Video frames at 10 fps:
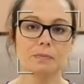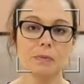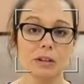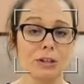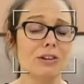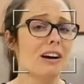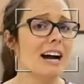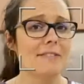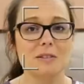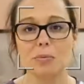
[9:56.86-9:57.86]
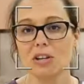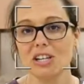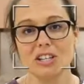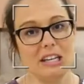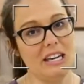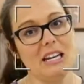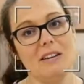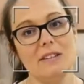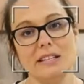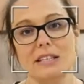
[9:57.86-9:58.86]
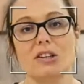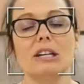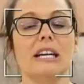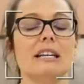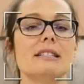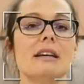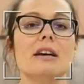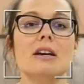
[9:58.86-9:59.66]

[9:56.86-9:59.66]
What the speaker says: You do not have to pre-cook any of these ingredients.